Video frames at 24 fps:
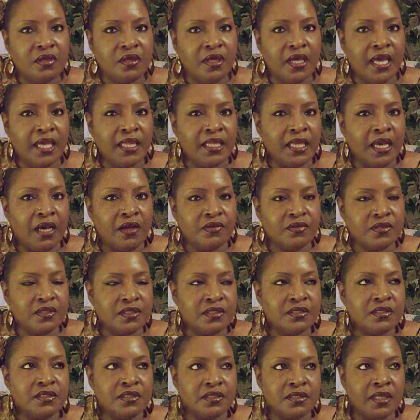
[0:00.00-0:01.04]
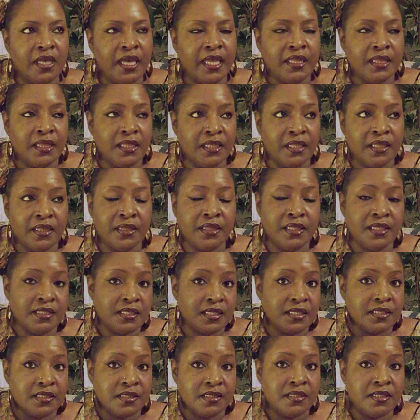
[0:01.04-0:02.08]
and y'all, and this
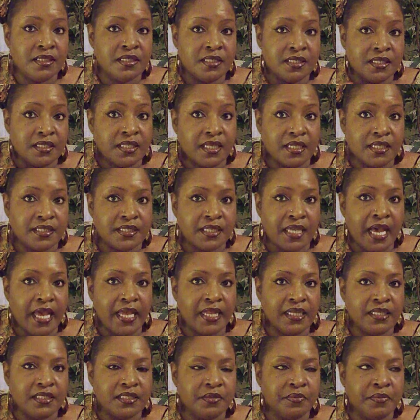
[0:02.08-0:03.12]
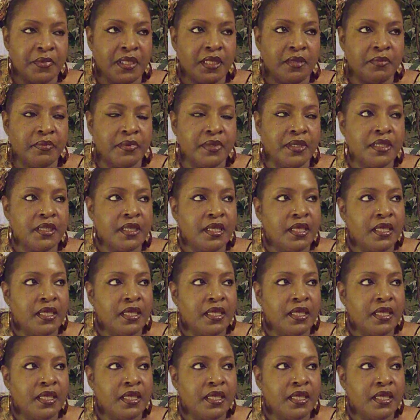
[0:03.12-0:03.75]
is excited to me, but